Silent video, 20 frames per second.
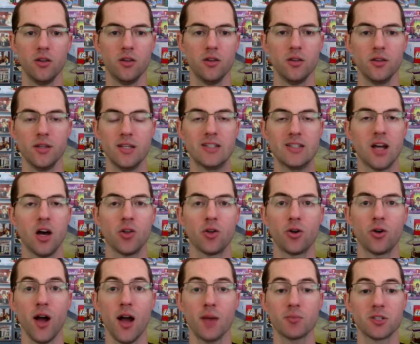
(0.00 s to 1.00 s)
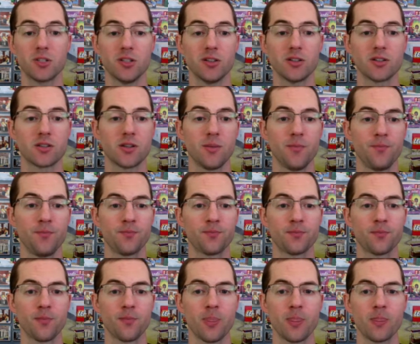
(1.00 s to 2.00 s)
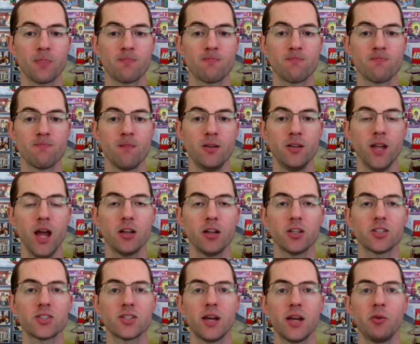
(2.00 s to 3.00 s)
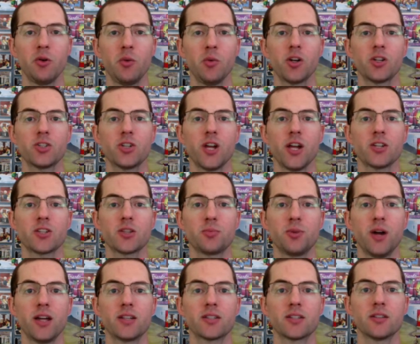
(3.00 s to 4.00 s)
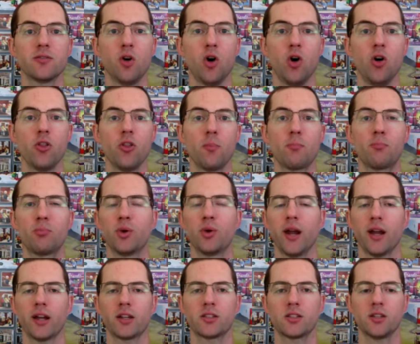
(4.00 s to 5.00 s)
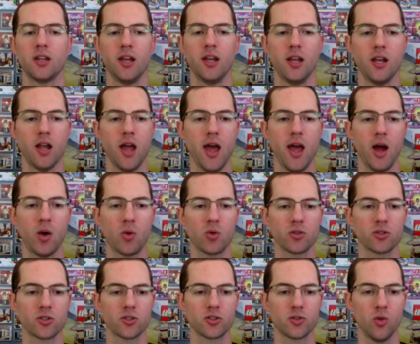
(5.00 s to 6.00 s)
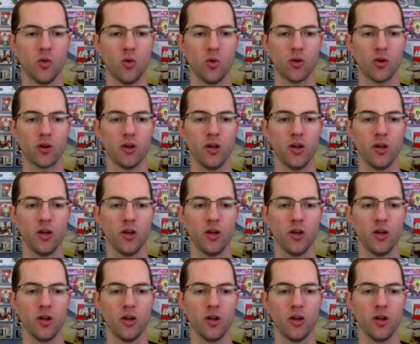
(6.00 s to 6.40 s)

these other options. Now let's say we want to change the price of all the bricks in our store.